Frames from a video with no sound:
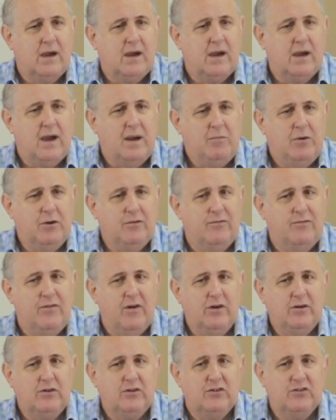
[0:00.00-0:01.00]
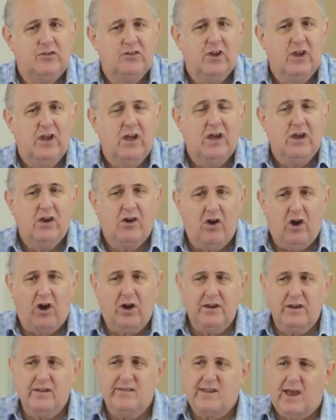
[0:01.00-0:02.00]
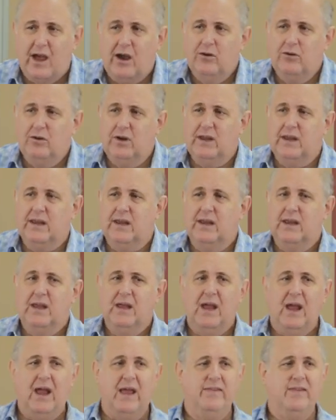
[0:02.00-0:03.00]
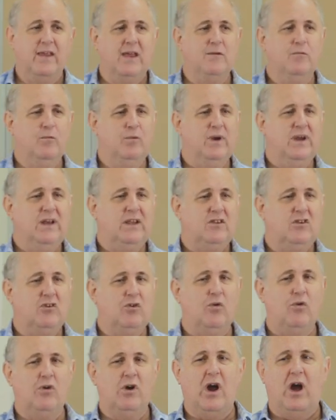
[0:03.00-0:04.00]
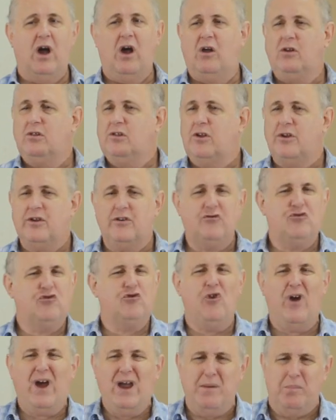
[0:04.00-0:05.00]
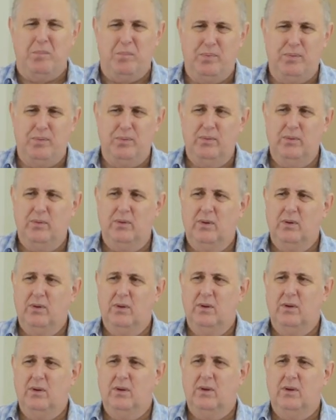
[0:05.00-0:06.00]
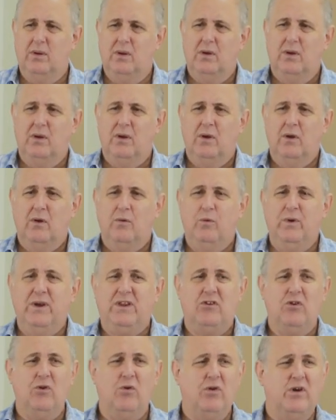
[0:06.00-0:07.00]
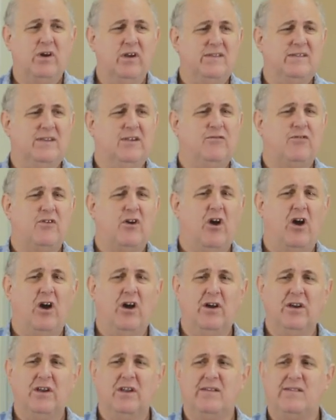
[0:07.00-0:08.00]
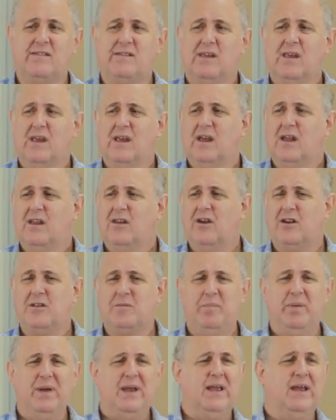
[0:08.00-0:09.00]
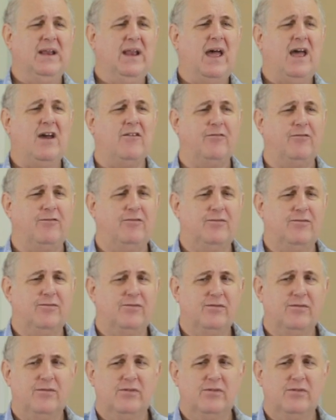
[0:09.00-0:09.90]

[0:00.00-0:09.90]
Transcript: Come on, folks. God is holy. And then we talk a whole lot of tripe. We talk as if God is not big enough